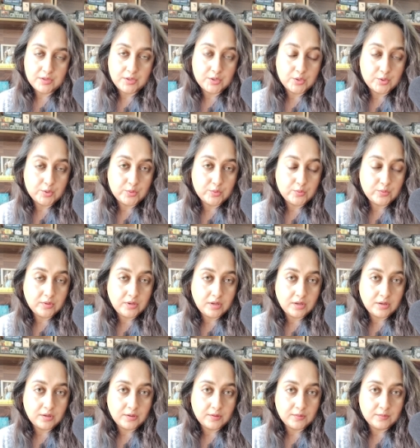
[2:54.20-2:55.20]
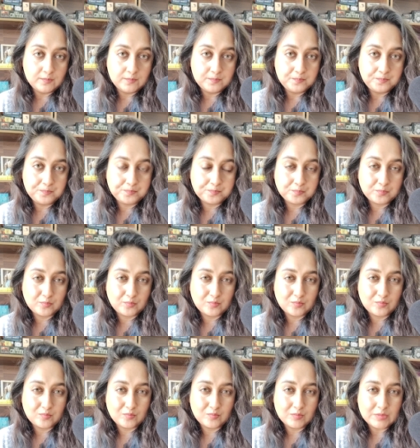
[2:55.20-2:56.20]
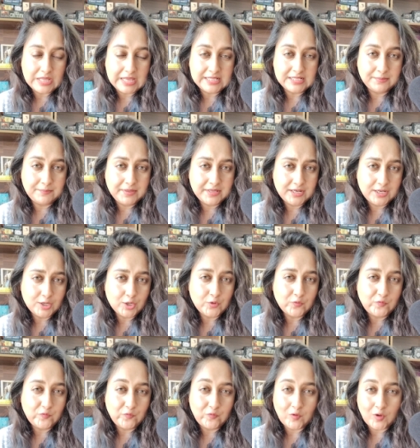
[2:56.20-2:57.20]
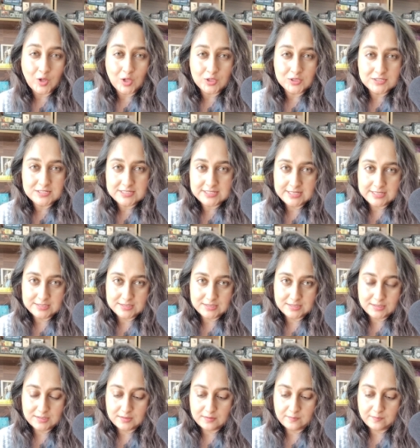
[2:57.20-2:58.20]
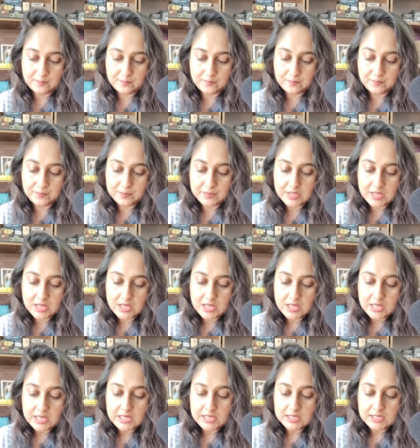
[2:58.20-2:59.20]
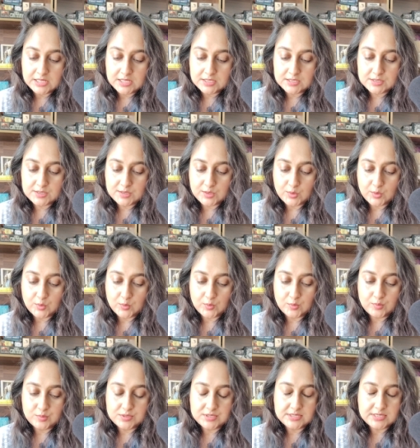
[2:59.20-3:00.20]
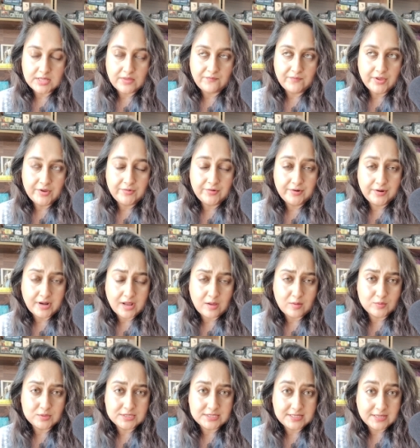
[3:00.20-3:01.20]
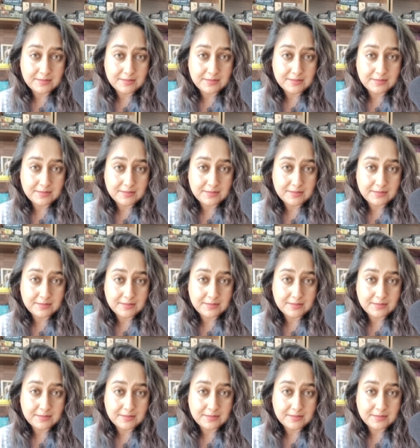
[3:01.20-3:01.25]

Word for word: you know, um, in the beginning of fall season. So, somewhere around